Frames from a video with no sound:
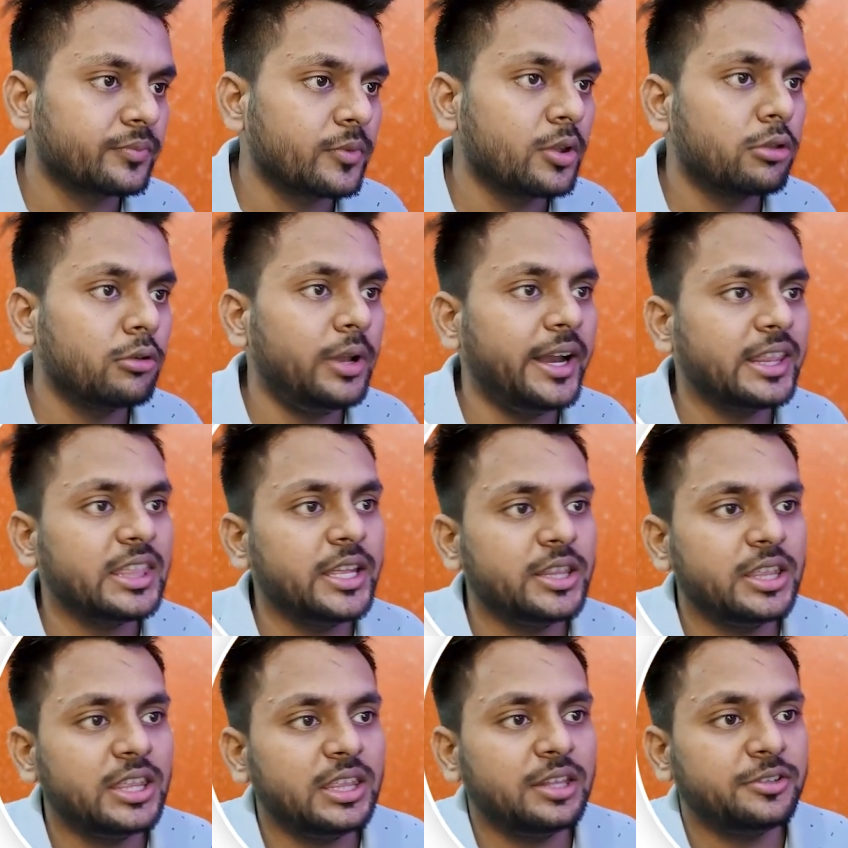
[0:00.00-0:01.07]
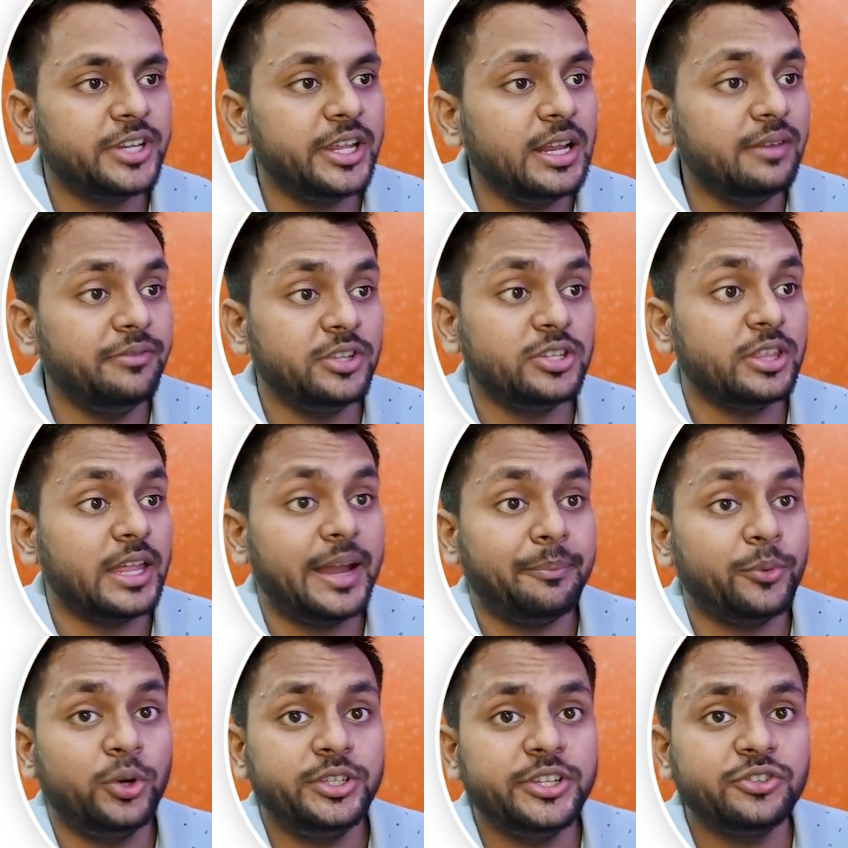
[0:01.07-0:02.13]
So let's say this is a tail which is
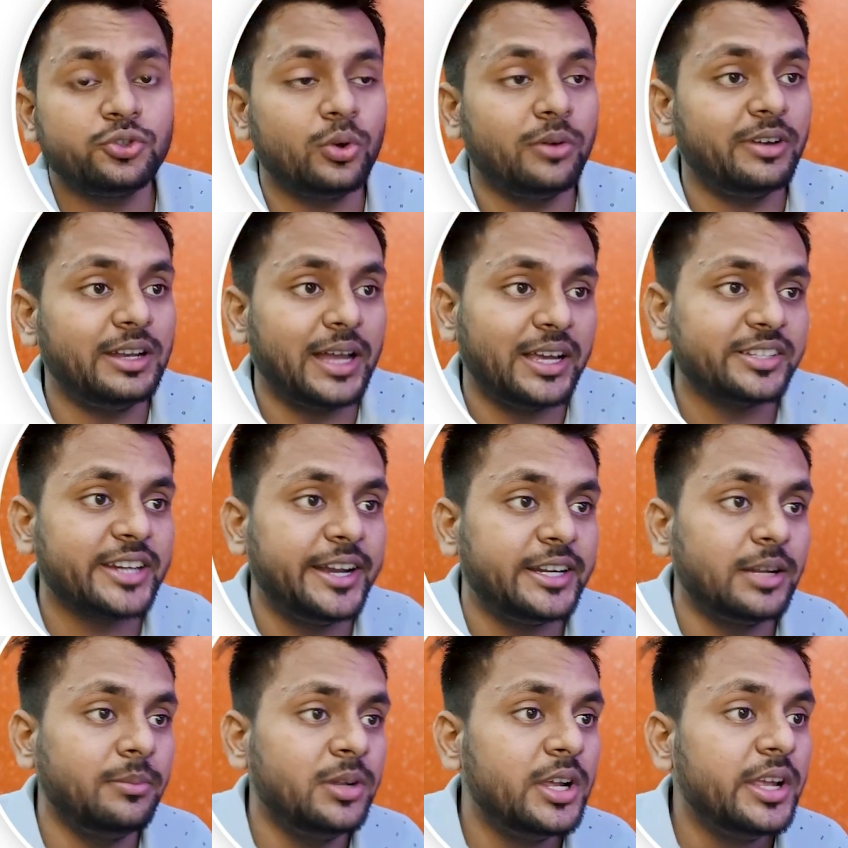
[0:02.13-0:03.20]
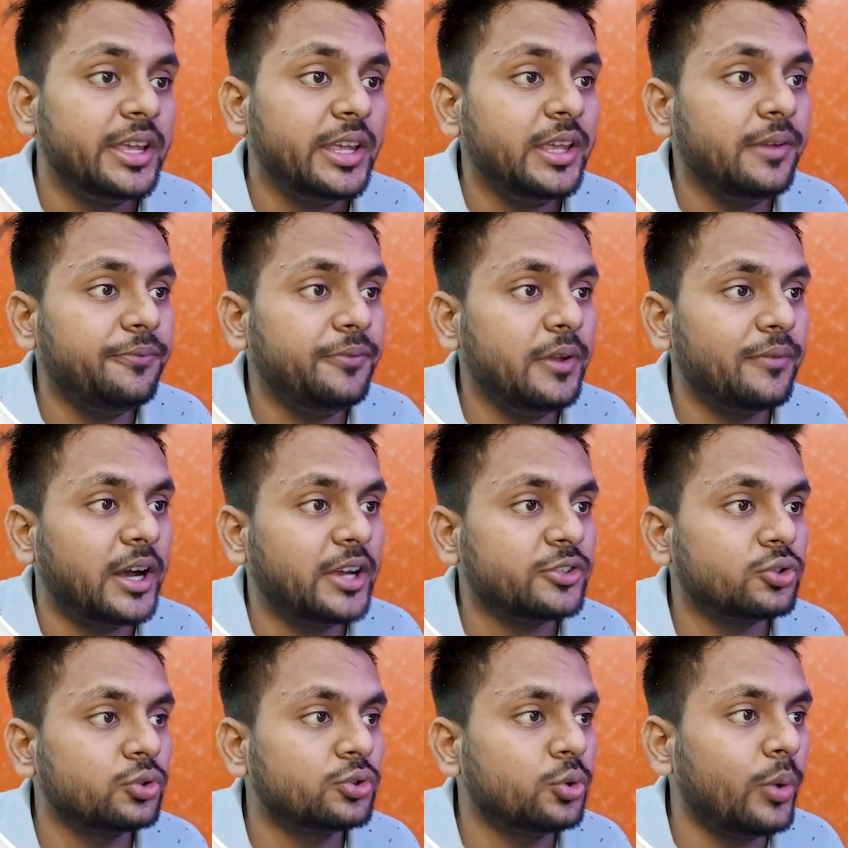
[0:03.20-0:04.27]
pointing to our last item. If we want
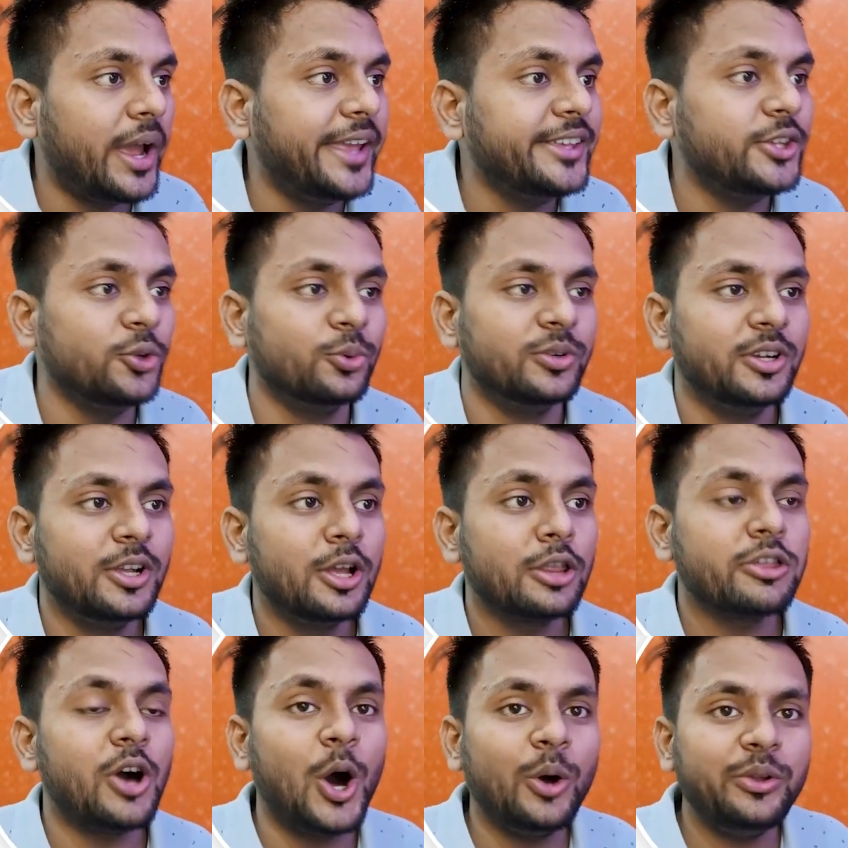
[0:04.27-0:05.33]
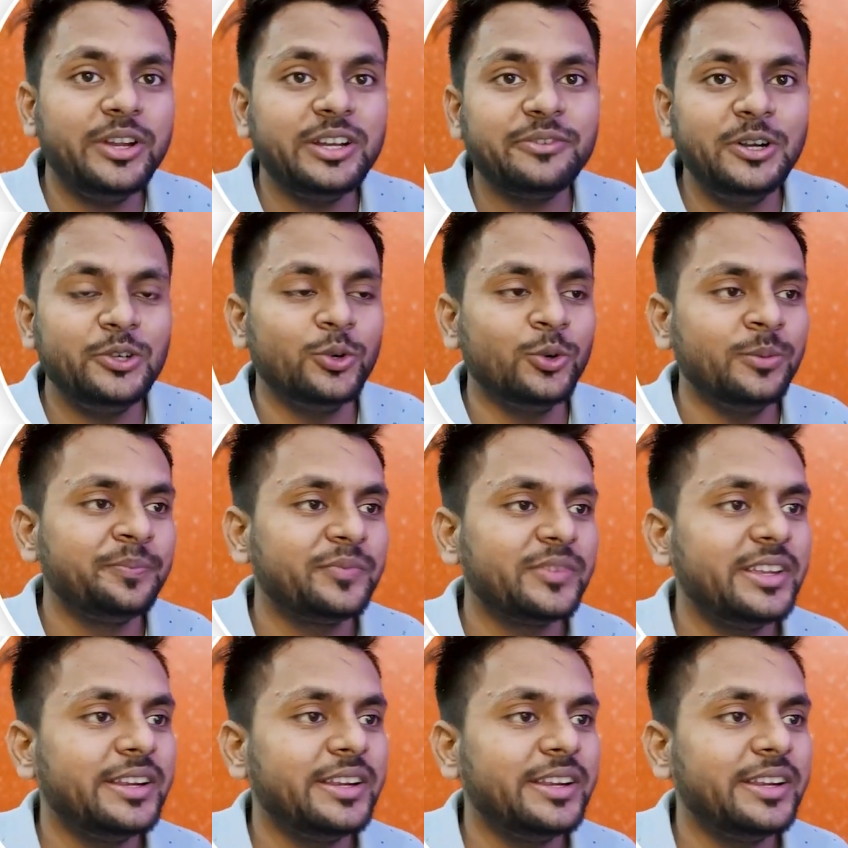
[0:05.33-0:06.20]
to do enQueue, so how it will do?